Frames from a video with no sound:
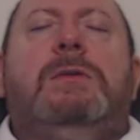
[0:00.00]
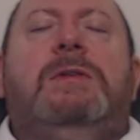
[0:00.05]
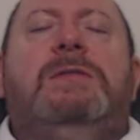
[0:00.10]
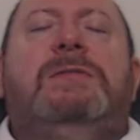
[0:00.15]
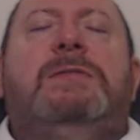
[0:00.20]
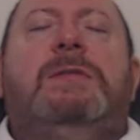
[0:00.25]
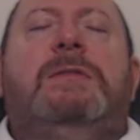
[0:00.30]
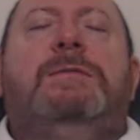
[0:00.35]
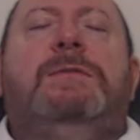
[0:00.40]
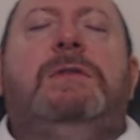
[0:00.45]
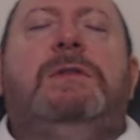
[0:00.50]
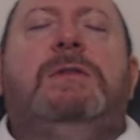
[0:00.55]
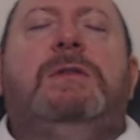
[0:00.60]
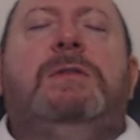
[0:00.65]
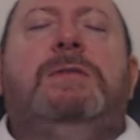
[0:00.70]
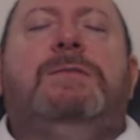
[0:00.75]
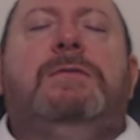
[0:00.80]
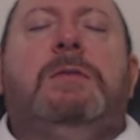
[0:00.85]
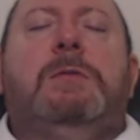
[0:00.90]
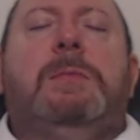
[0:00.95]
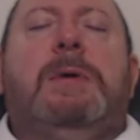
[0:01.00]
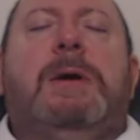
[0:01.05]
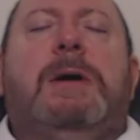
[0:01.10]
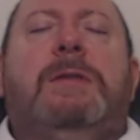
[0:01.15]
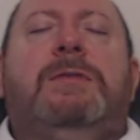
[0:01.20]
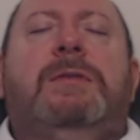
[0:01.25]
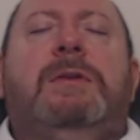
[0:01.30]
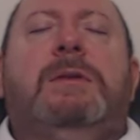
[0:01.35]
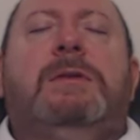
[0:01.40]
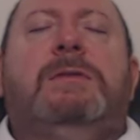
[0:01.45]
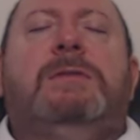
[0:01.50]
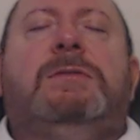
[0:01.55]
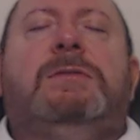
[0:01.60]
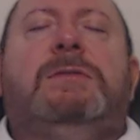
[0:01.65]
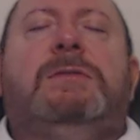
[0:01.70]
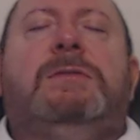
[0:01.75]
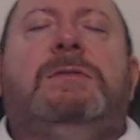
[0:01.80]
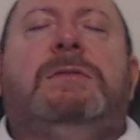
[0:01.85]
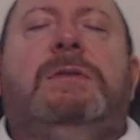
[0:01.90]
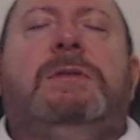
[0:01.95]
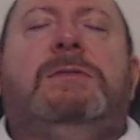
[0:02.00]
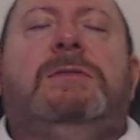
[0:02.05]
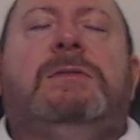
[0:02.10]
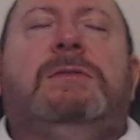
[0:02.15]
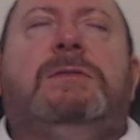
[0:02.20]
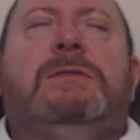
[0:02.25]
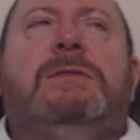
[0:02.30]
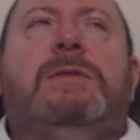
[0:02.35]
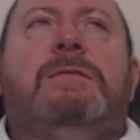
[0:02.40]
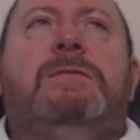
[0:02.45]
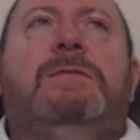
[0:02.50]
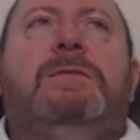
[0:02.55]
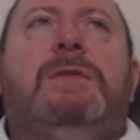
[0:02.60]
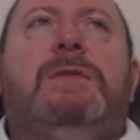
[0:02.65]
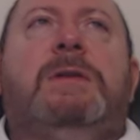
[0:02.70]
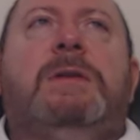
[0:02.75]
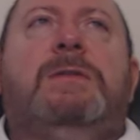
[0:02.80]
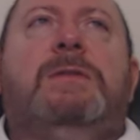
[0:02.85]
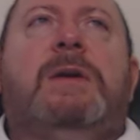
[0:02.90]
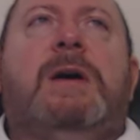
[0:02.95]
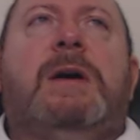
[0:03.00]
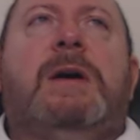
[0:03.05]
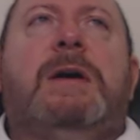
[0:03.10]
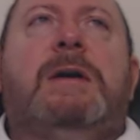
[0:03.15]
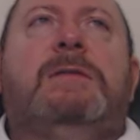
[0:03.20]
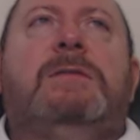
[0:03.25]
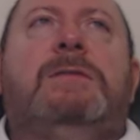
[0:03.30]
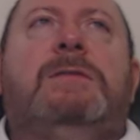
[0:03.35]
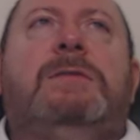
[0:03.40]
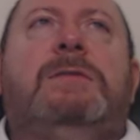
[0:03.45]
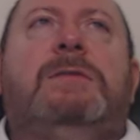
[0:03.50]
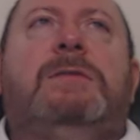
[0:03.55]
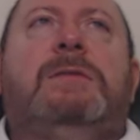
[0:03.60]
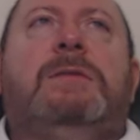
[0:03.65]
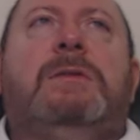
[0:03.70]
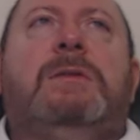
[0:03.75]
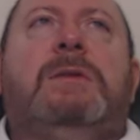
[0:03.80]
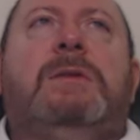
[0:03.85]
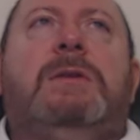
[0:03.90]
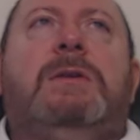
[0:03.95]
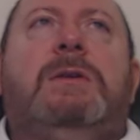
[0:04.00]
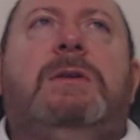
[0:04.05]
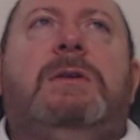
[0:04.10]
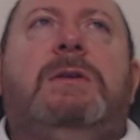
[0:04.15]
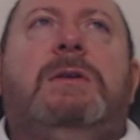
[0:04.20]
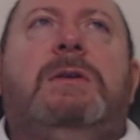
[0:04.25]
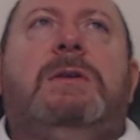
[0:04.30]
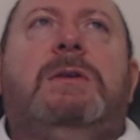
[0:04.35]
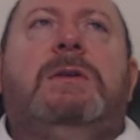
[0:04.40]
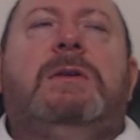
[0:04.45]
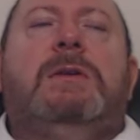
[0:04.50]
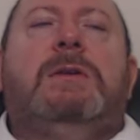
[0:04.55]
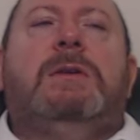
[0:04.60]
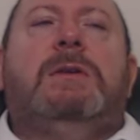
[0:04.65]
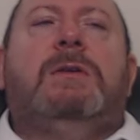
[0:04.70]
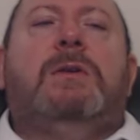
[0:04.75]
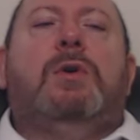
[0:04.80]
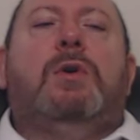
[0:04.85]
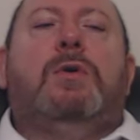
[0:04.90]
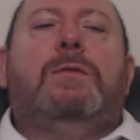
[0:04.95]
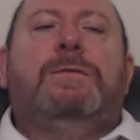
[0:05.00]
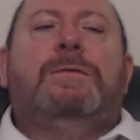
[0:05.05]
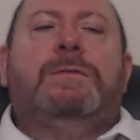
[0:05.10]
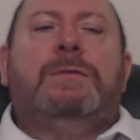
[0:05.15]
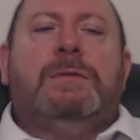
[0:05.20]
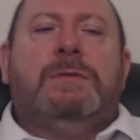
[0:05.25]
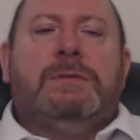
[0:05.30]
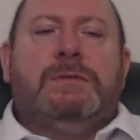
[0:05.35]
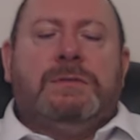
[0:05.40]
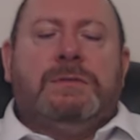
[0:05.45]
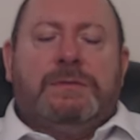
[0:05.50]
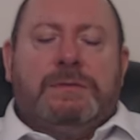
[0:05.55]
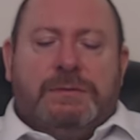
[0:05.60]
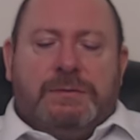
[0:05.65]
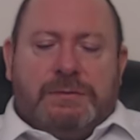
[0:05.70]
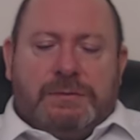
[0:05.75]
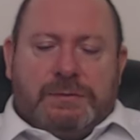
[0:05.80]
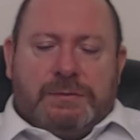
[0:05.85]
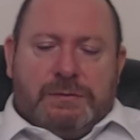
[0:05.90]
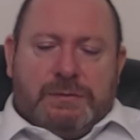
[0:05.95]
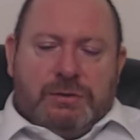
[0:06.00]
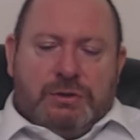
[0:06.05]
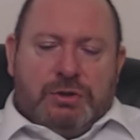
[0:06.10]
there's something different about this. This is something that offers